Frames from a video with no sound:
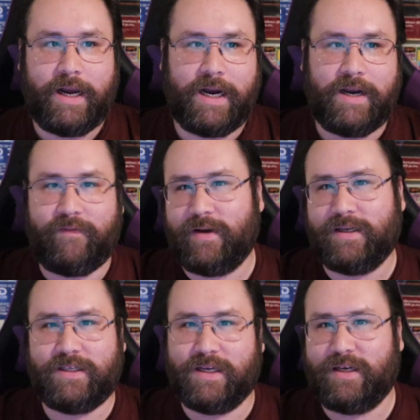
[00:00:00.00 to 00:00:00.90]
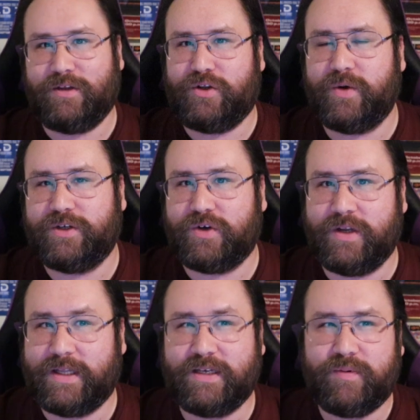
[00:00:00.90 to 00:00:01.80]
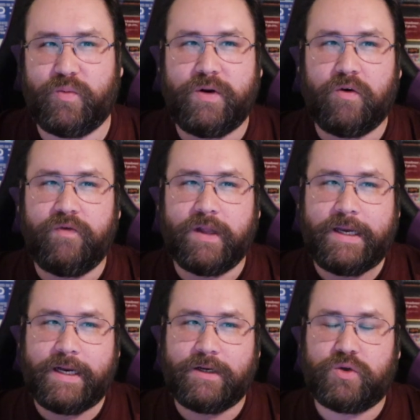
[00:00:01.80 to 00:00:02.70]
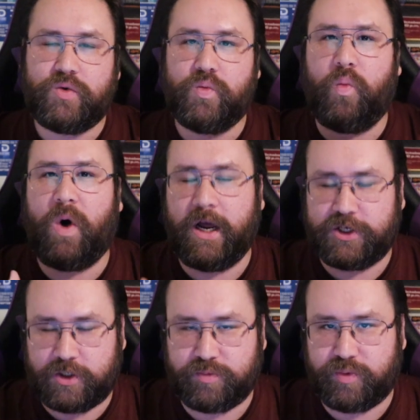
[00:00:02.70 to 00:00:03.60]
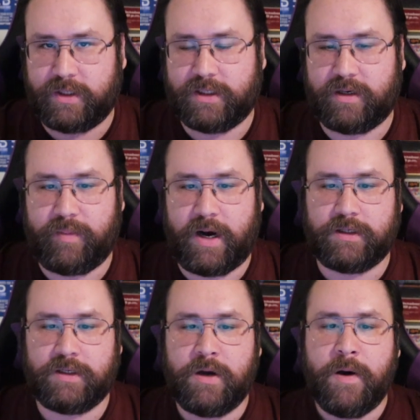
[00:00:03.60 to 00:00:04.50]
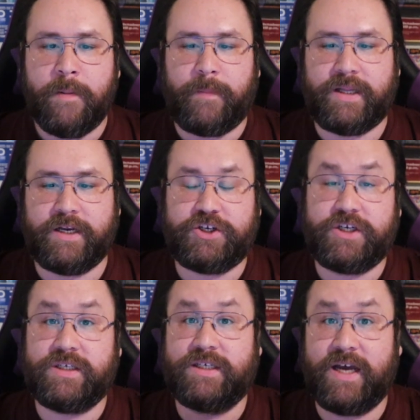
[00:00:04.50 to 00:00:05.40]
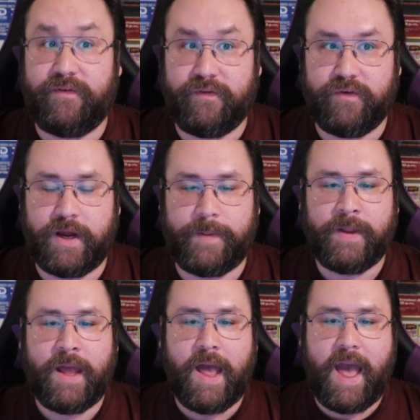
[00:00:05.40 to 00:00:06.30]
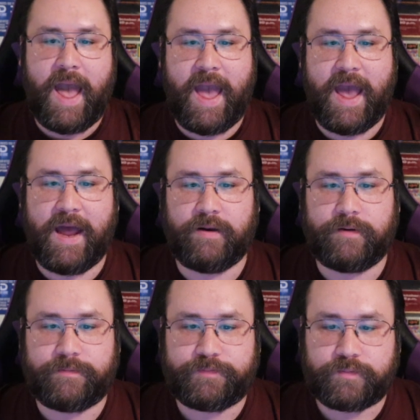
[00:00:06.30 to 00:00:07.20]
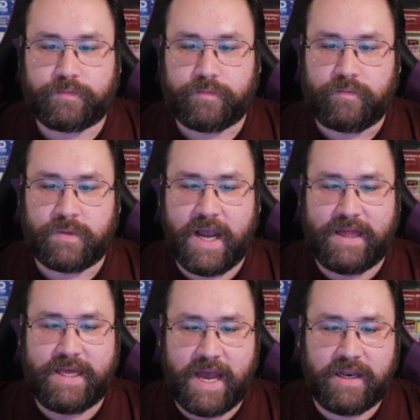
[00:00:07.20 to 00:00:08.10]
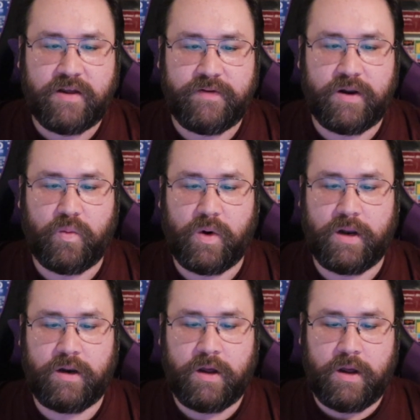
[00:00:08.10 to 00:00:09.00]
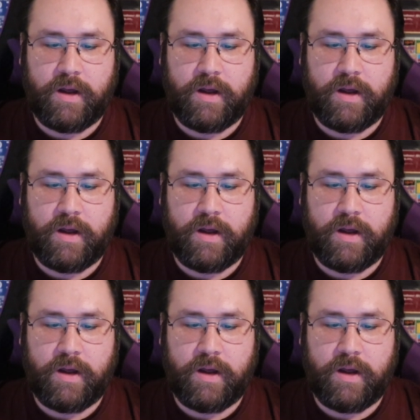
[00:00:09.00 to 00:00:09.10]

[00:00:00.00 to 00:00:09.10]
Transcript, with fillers: kind of is like doing certain things, but we don't really get into why she was put into the box. But then she's set free, and at the end of it, when